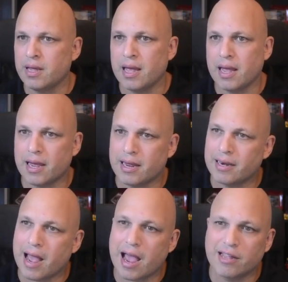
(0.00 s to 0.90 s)
and
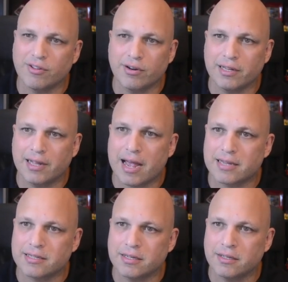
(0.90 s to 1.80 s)
I don't need
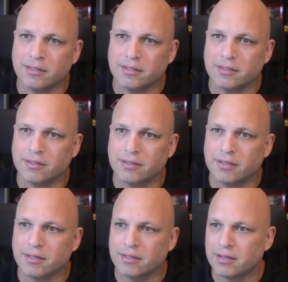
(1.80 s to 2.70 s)
guessing,
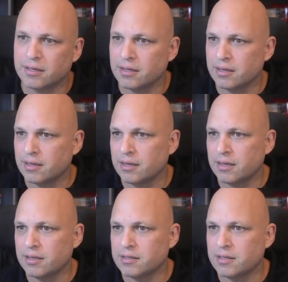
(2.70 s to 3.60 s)
is